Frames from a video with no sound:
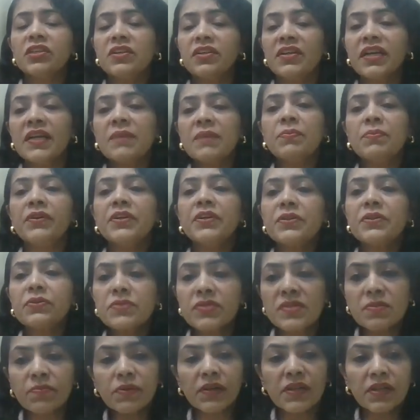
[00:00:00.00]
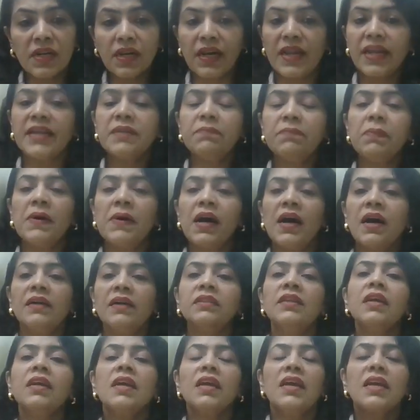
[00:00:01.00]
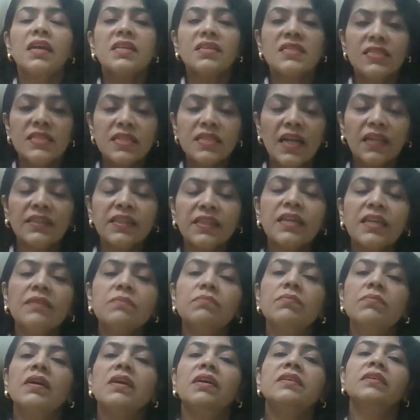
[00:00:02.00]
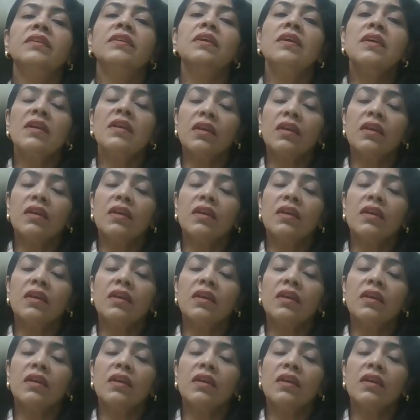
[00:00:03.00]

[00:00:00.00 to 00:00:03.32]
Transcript: a reproducible glide path is nothing but